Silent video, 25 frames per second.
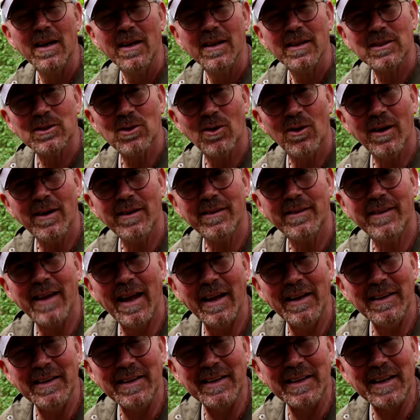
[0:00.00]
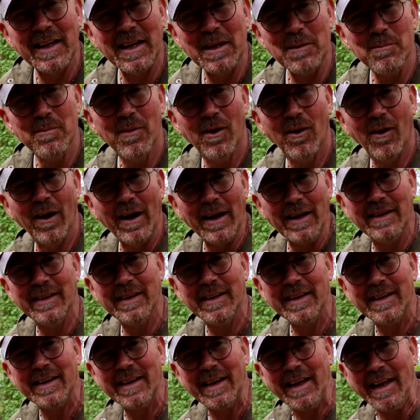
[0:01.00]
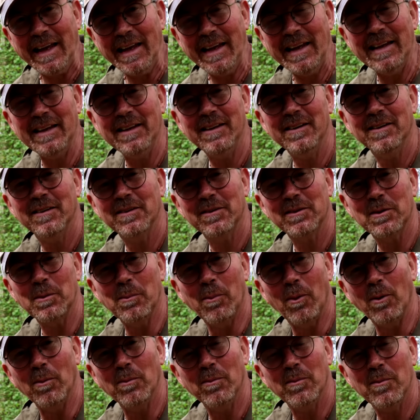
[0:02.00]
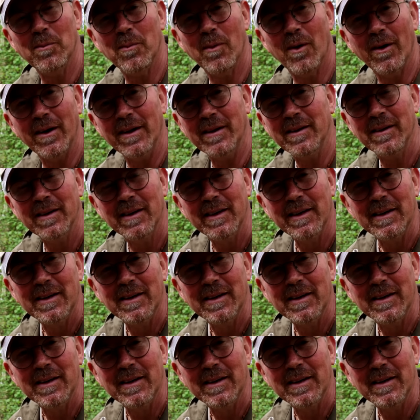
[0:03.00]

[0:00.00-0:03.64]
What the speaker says: So I tended to keep mine in the bottom of my